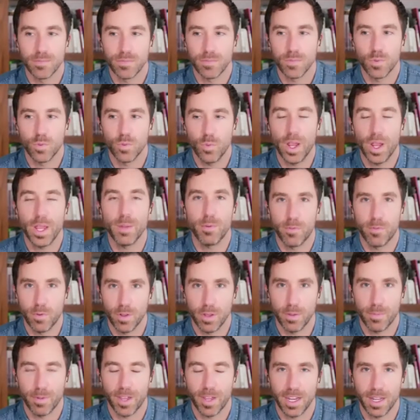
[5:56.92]
way before
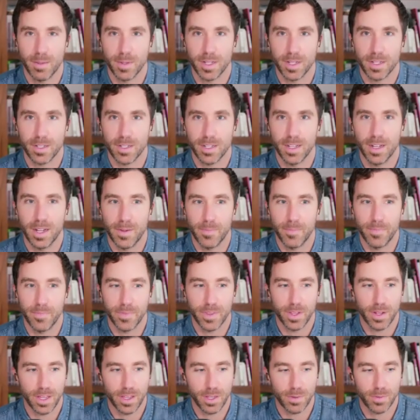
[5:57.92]
the pandemic. And
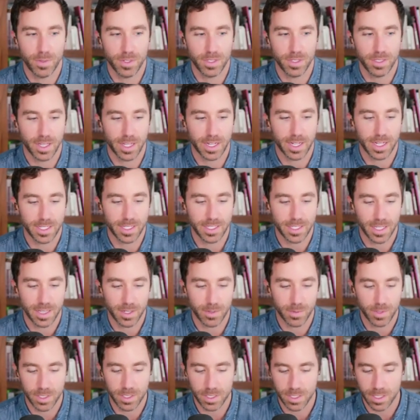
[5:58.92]
there was, like I said,
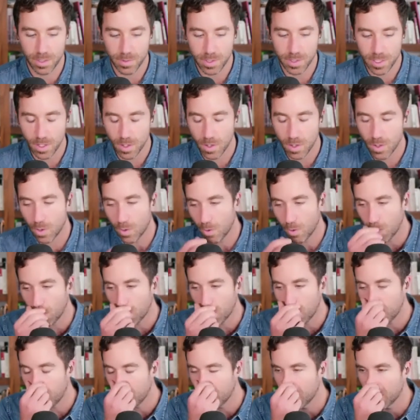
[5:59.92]
there was a
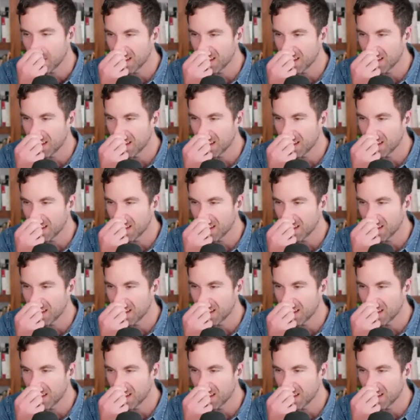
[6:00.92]
whole